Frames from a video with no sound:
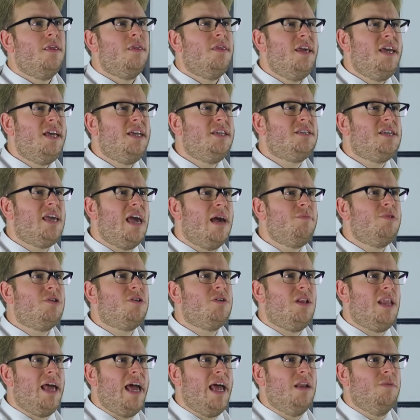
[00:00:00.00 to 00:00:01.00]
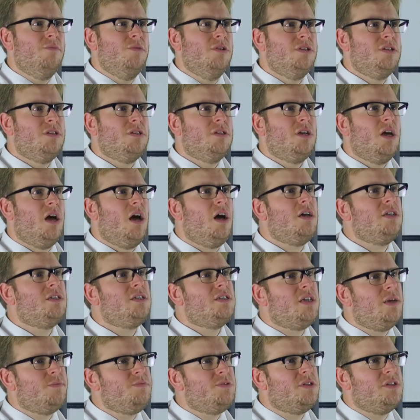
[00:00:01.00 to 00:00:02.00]
These chemical elements are
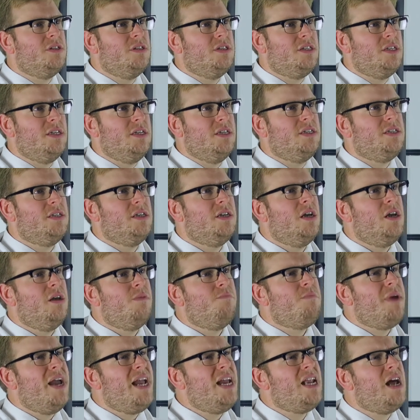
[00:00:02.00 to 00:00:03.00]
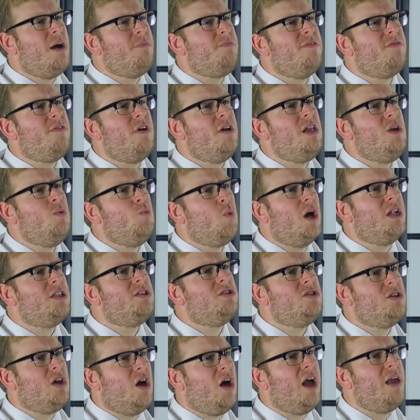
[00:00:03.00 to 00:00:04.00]
substances made up of only one
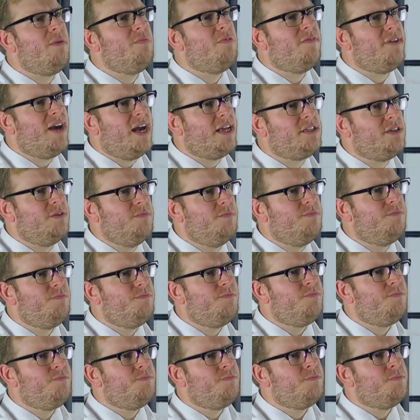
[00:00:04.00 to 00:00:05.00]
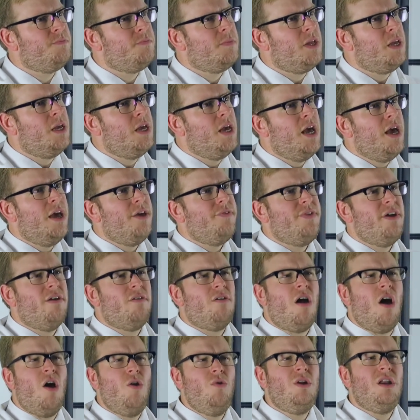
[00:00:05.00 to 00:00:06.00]
type of atom. There
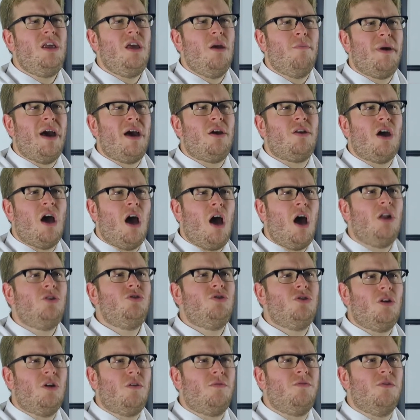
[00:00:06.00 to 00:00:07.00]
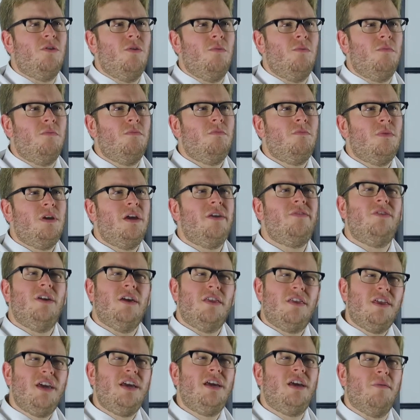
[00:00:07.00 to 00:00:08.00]
are only about 100 of them, if you
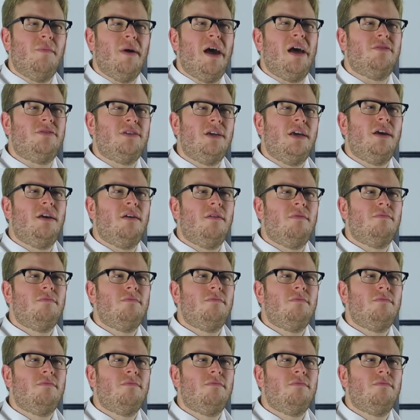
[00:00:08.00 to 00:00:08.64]
think about it.